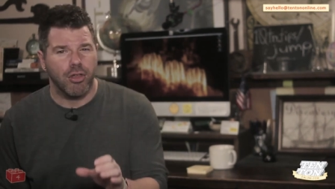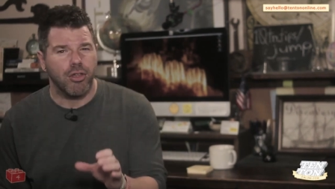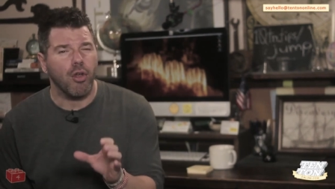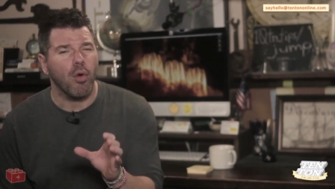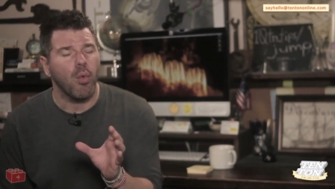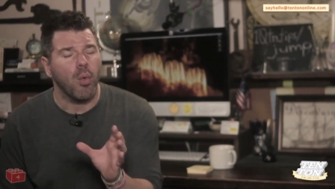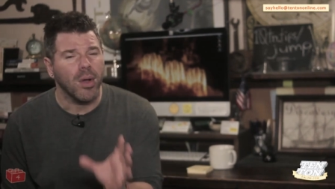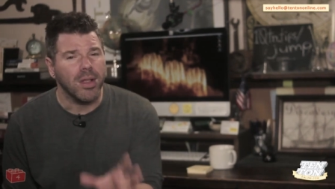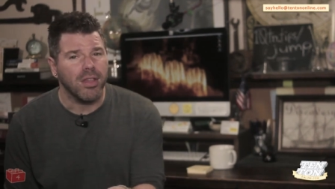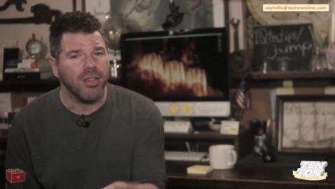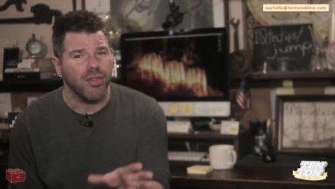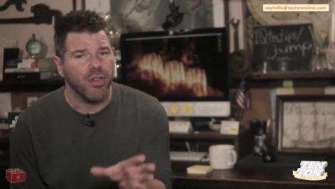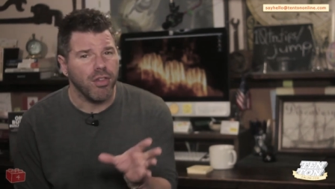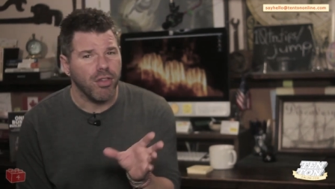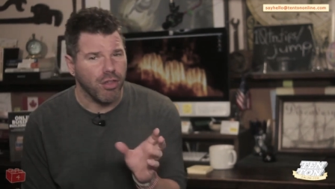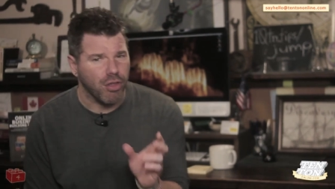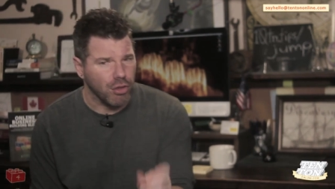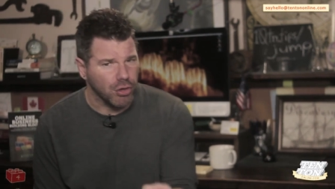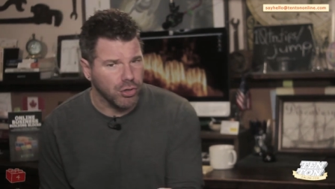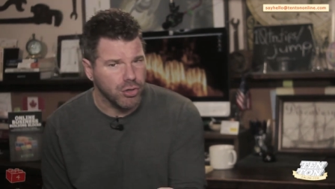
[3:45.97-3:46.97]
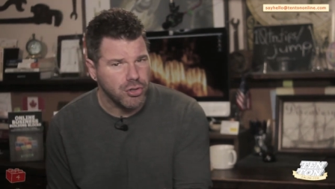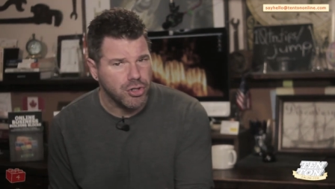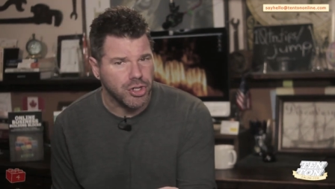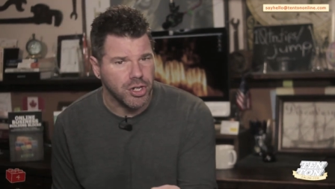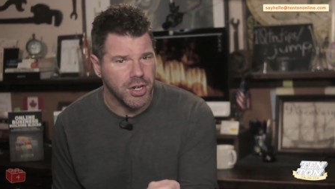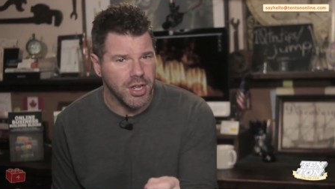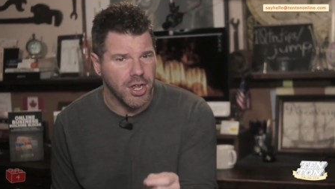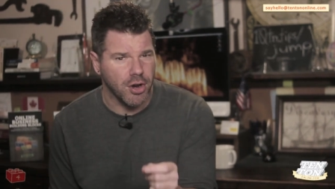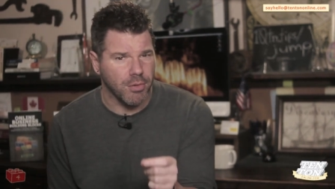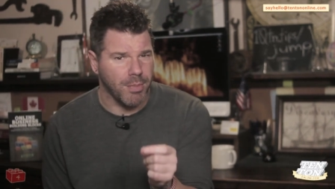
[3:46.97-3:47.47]
So what's the
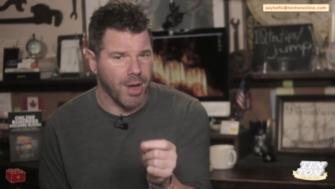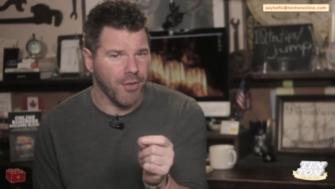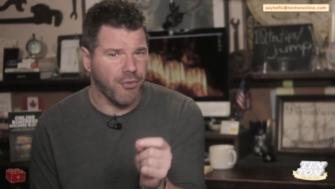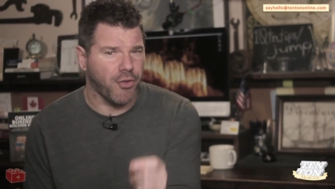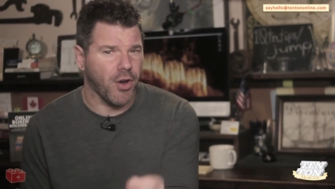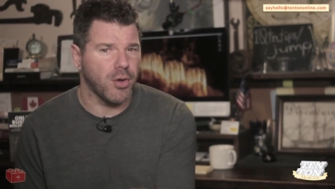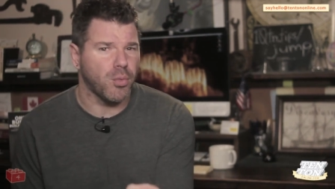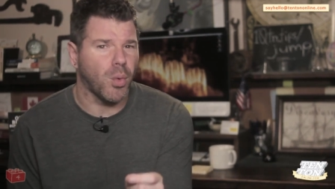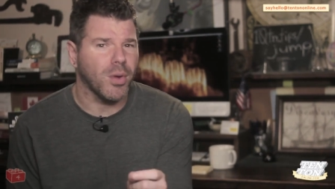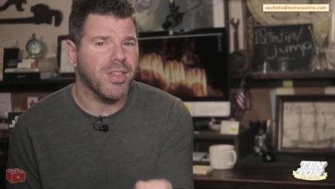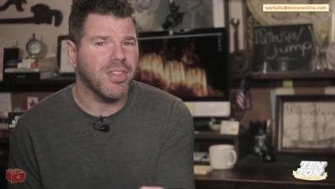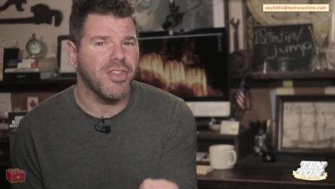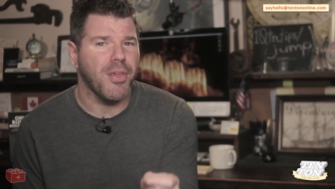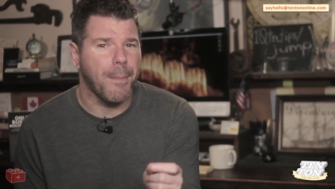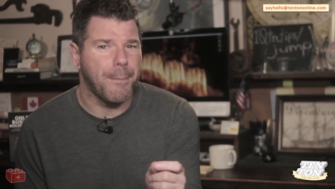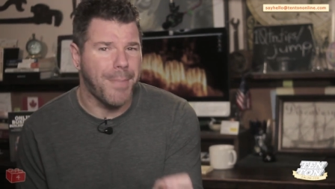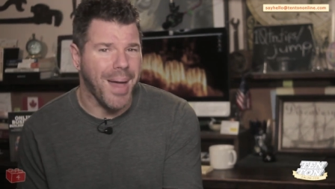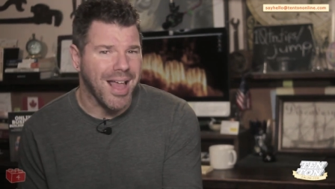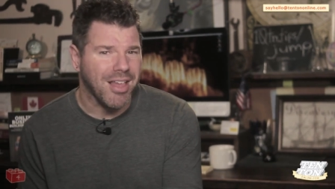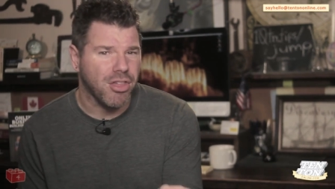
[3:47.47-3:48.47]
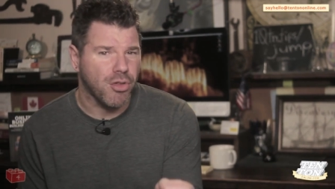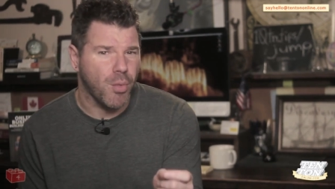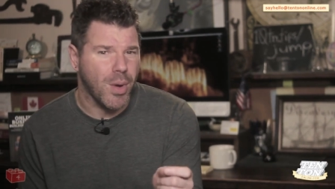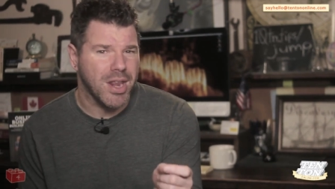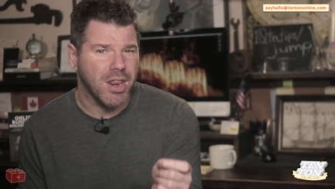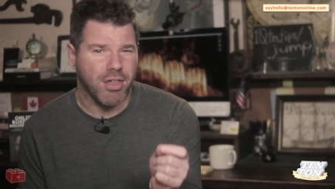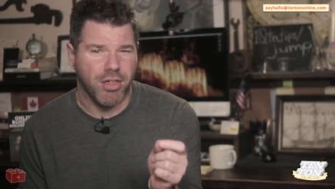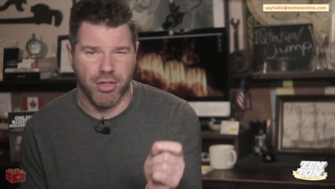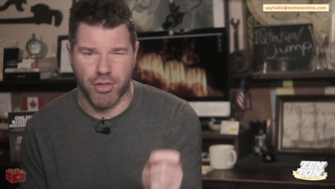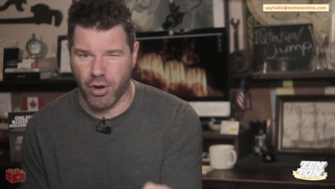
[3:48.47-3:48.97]
solution here, my friend? What's the best way
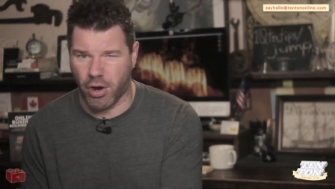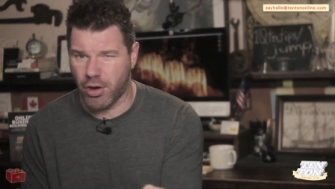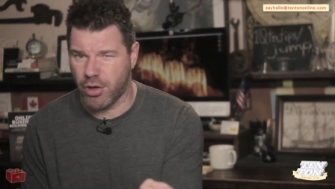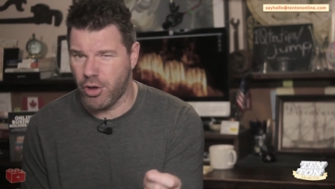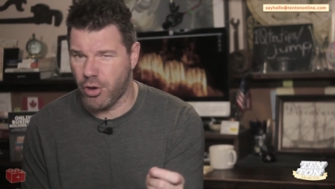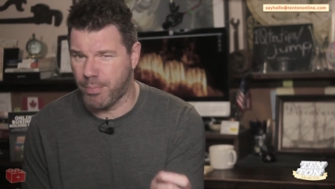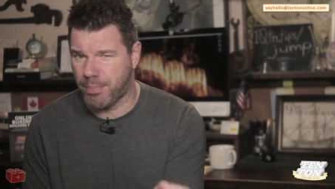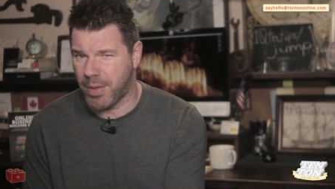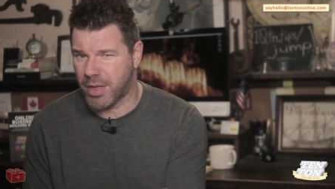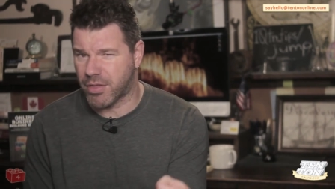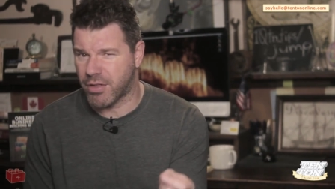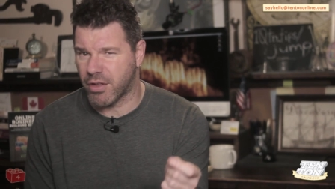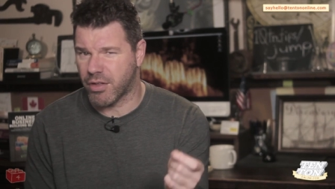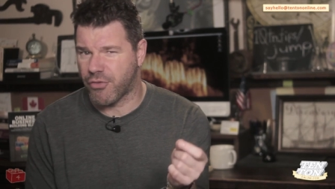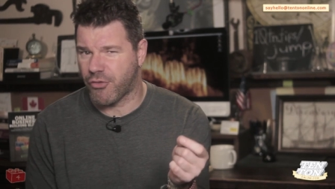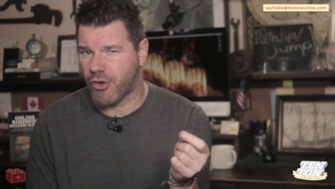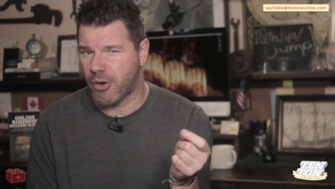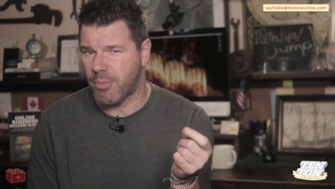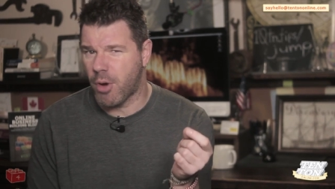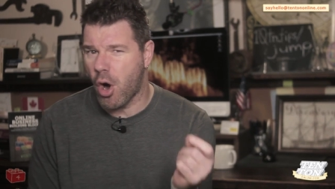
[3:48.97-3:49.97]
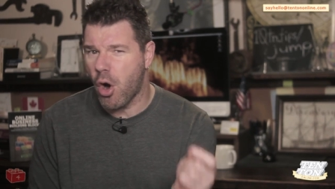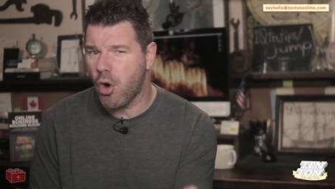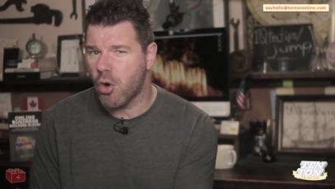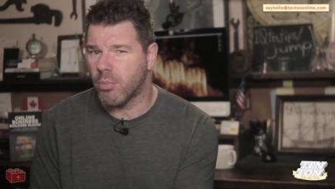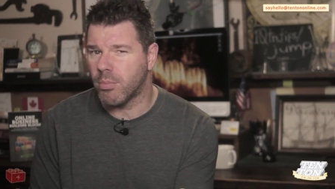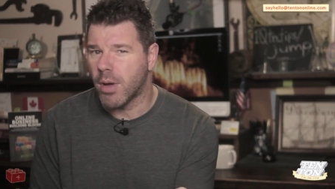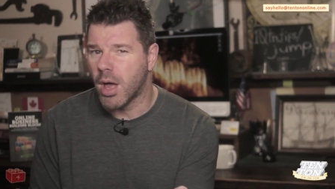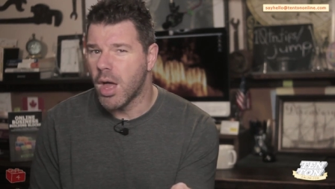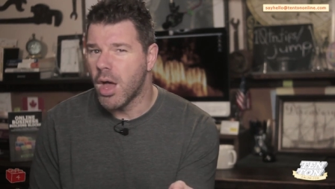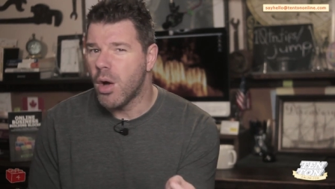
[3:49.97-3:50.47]
to start your business from
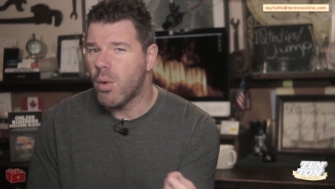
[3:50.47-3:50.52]
home?